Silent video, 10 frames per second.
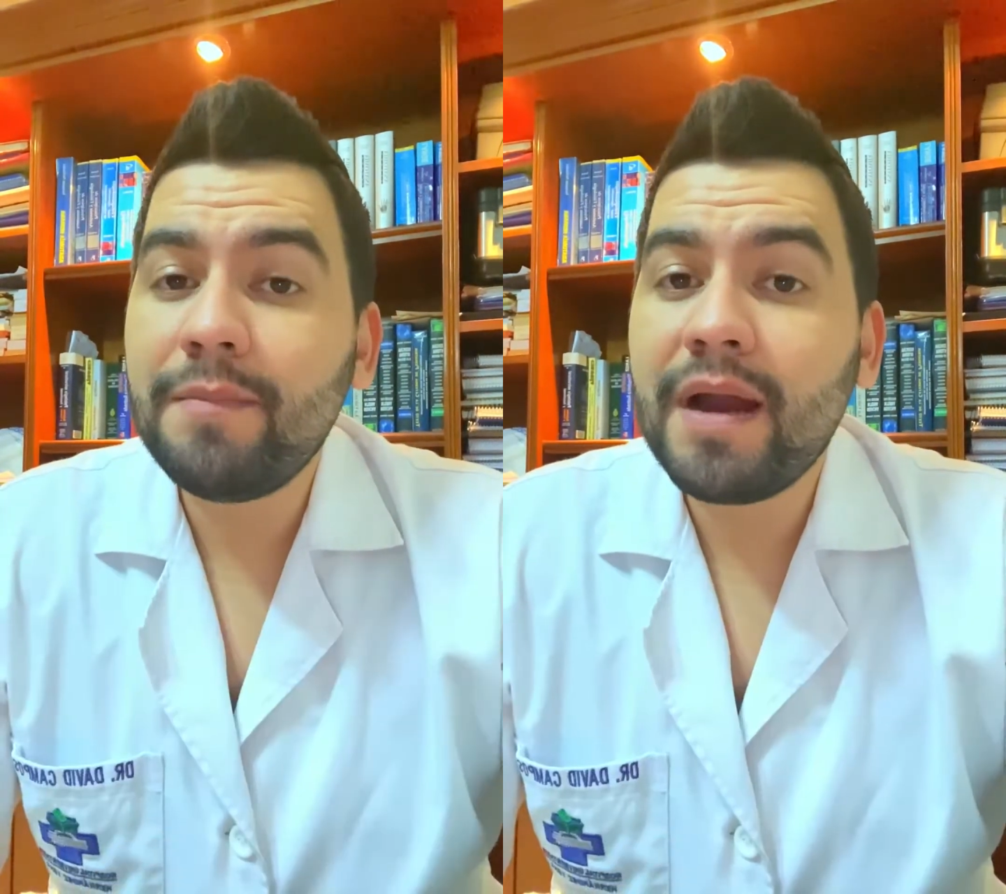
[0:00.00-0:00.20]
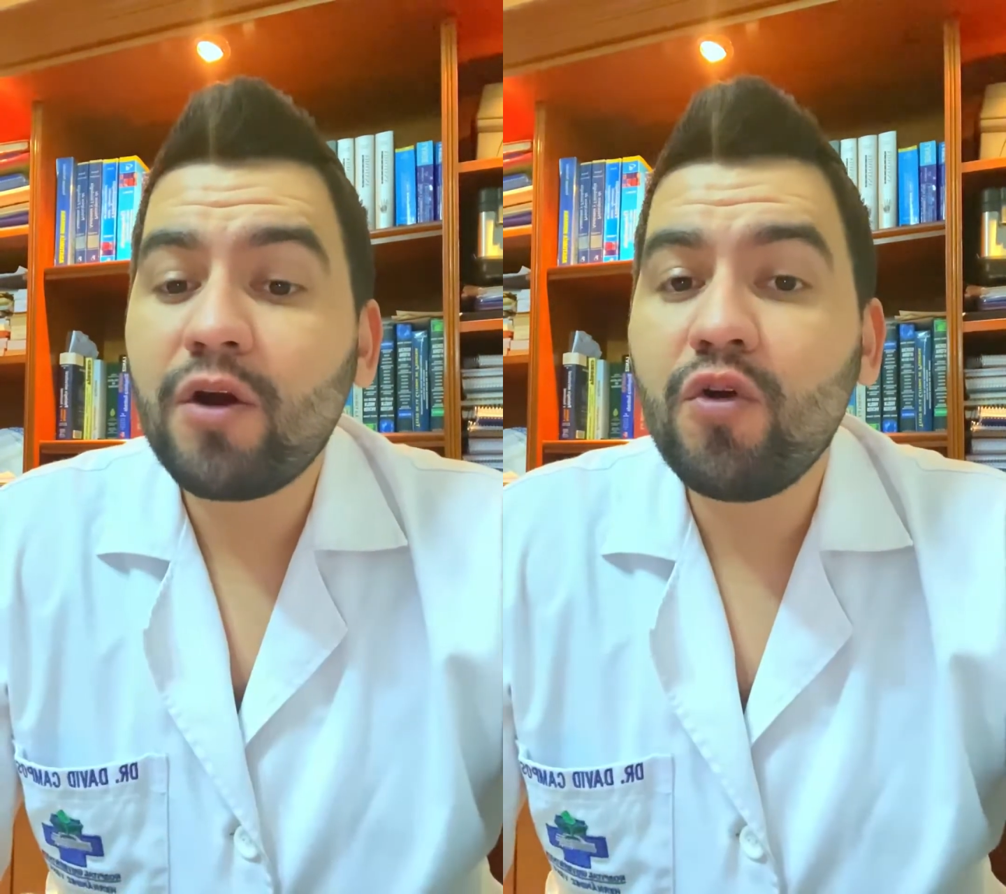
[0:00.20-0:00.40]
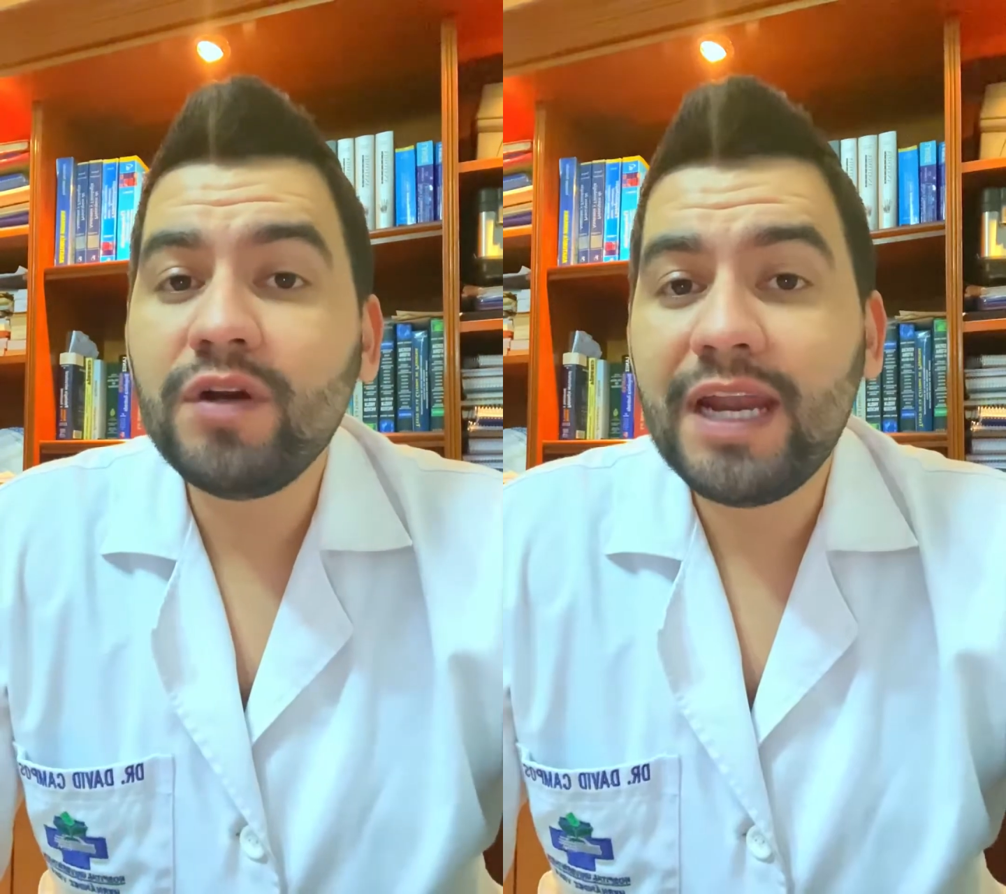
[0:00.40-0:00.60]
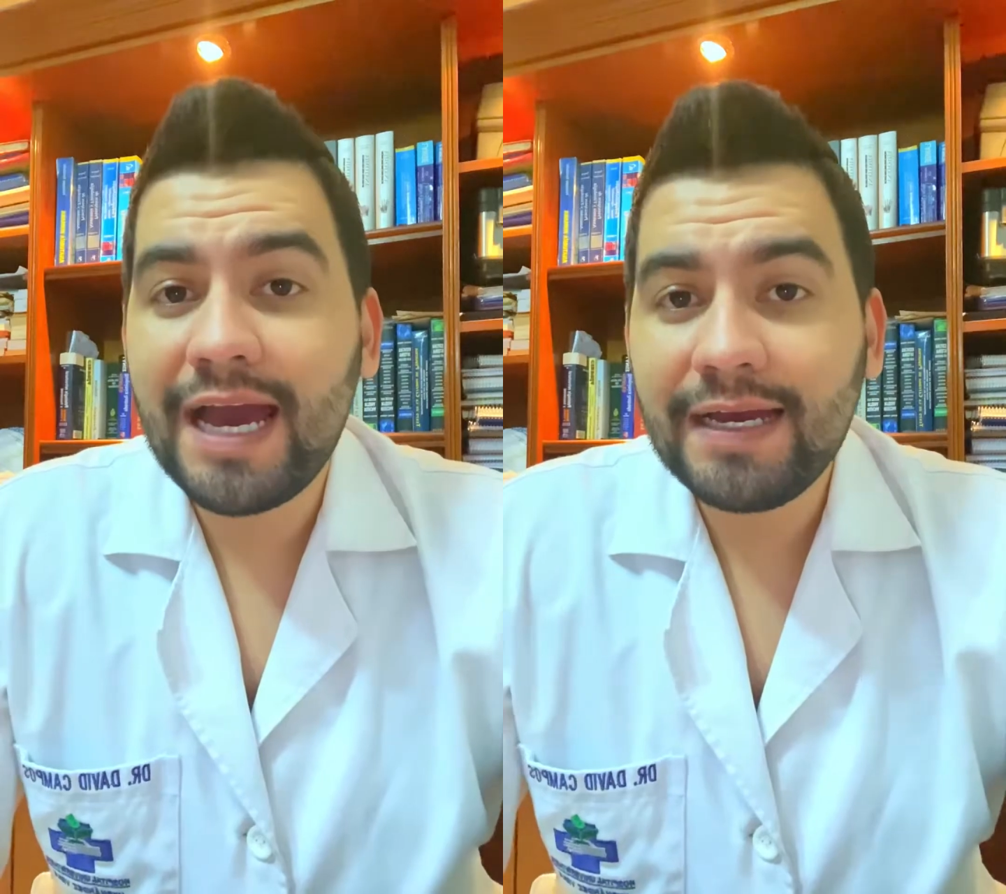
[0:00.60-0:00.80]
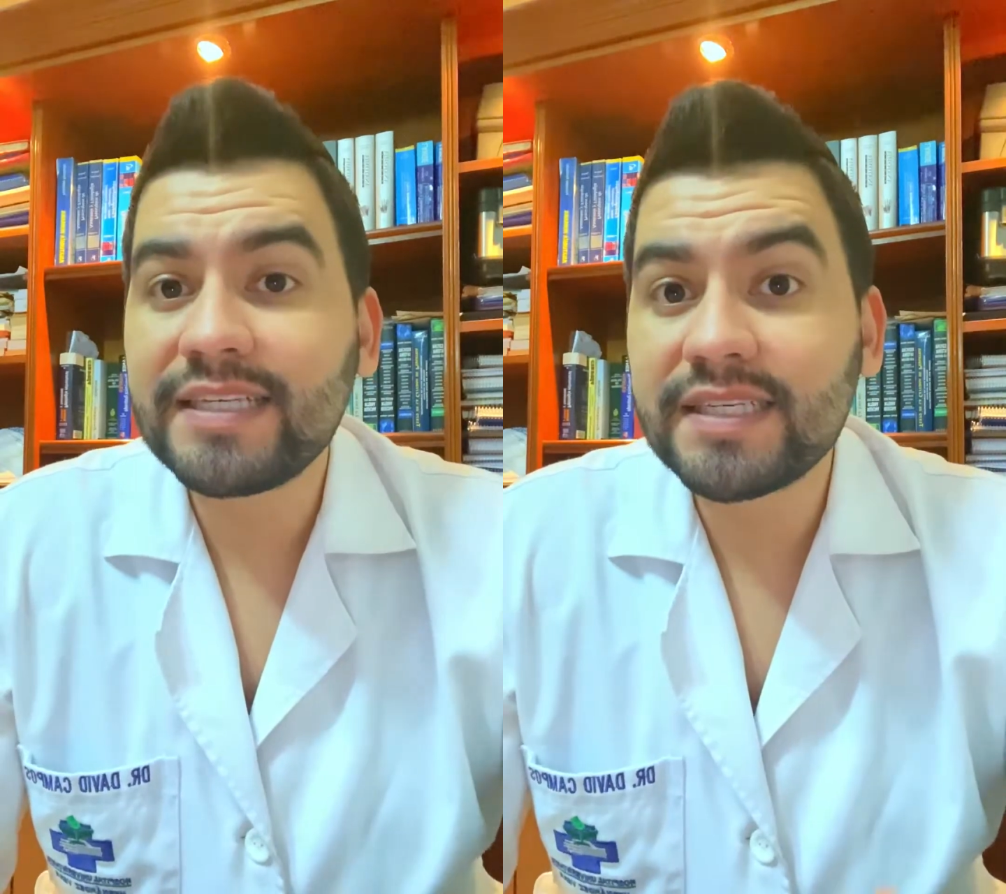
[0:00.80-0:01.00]
bile
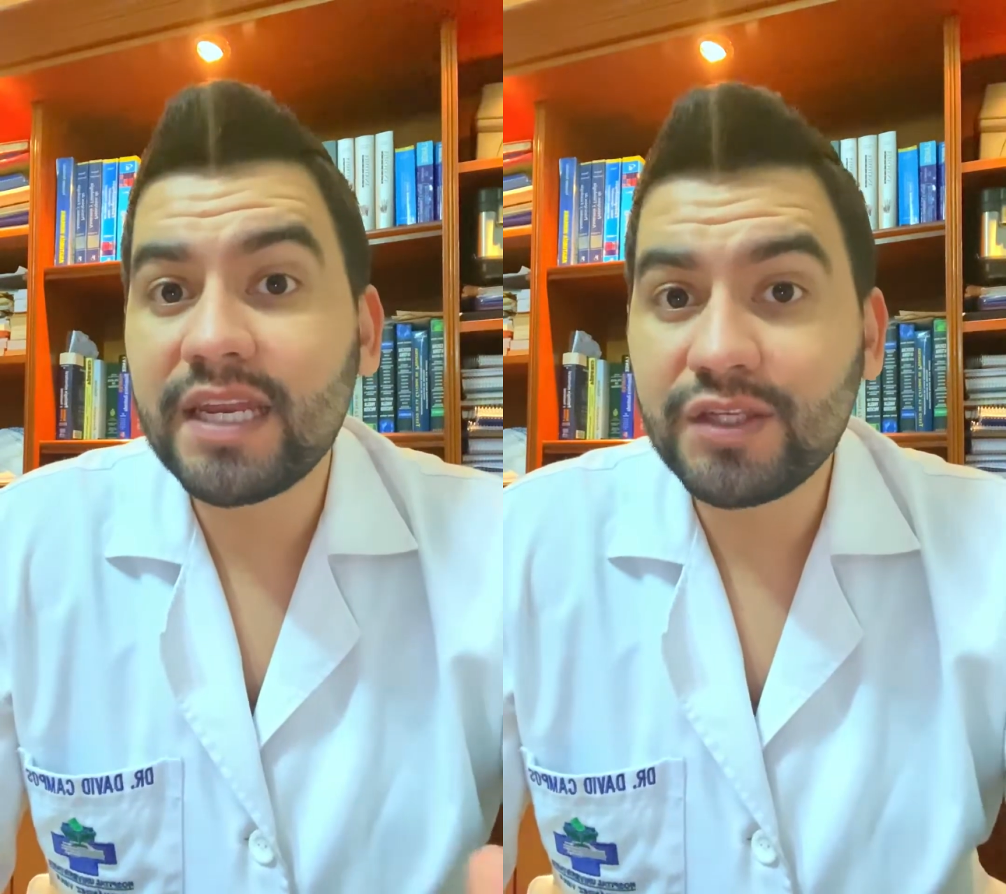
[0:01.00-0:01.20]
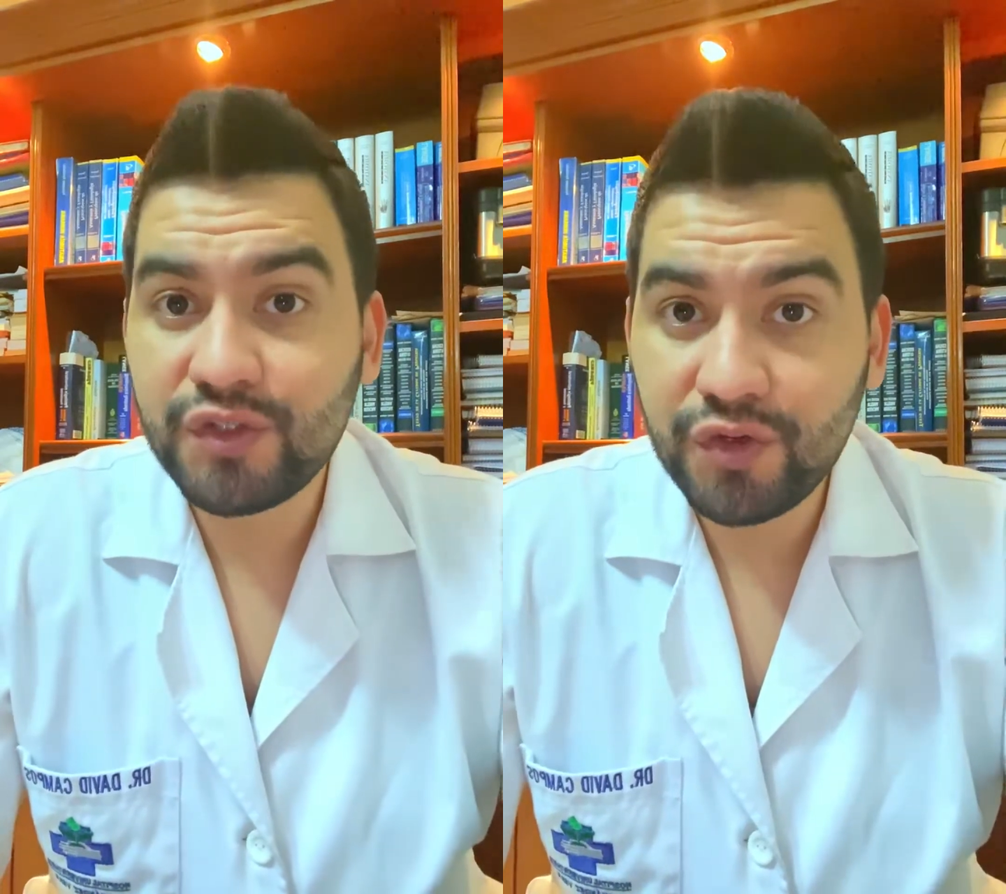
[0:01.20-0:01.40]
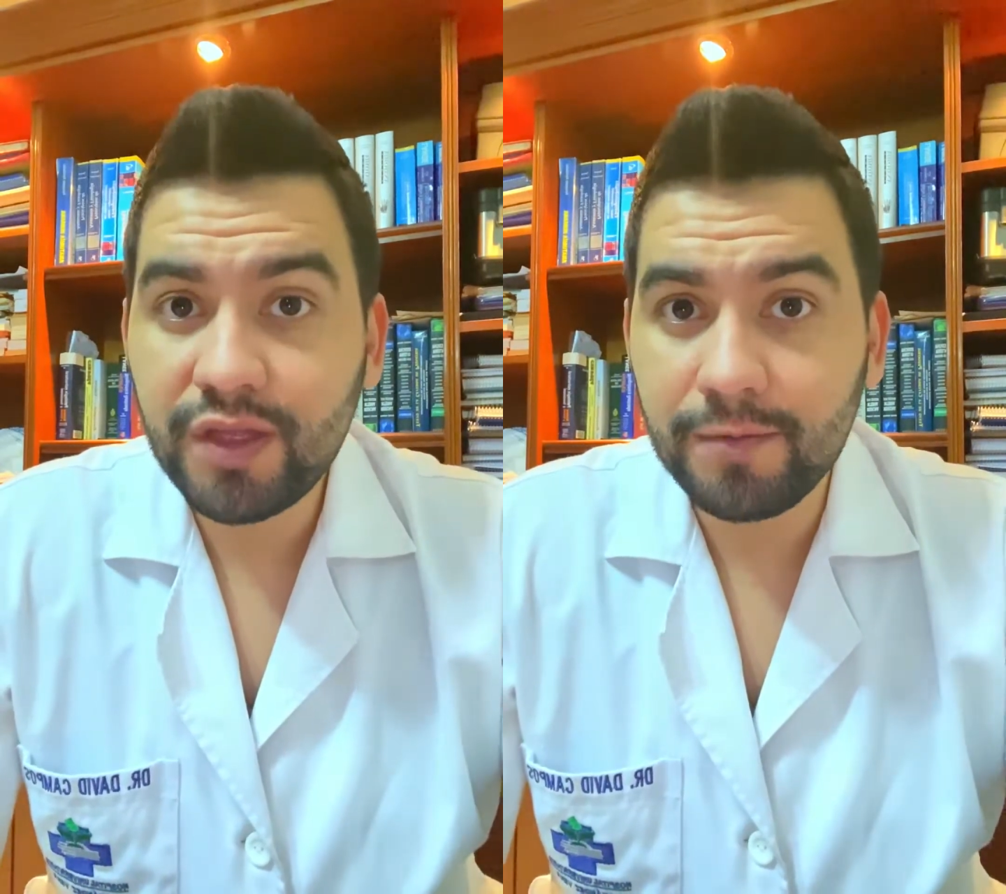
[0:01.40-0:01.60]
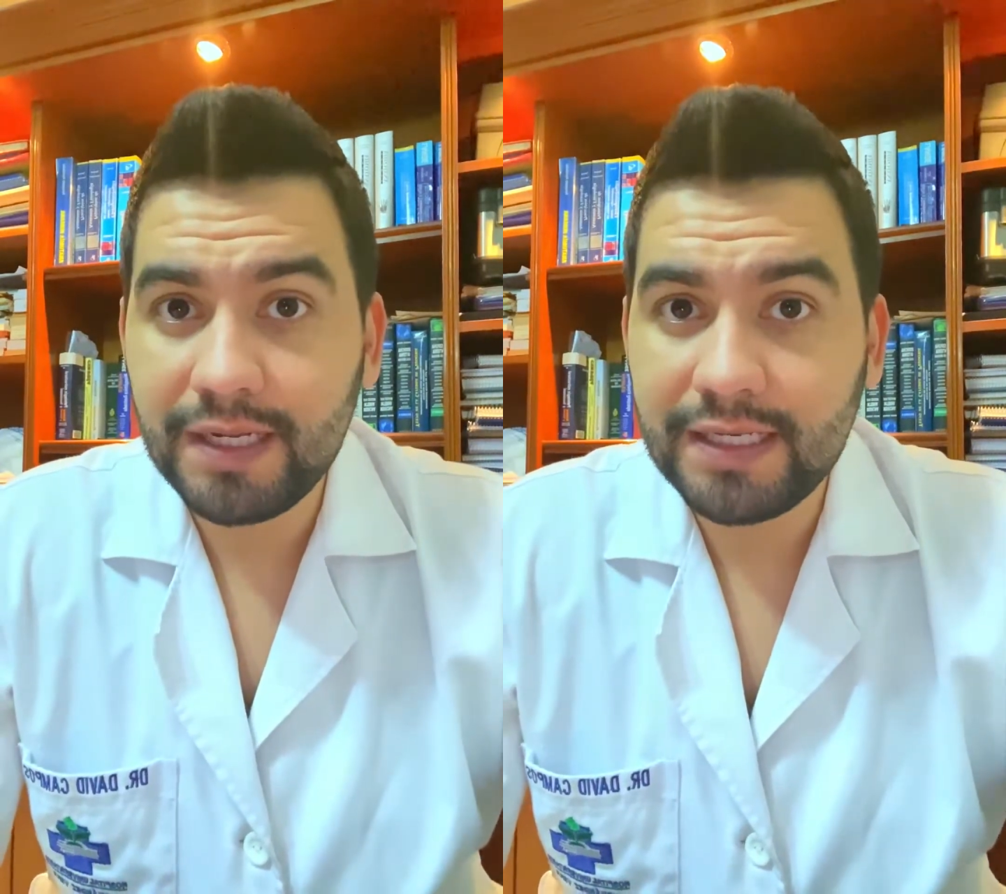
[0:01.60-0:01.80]
excretion.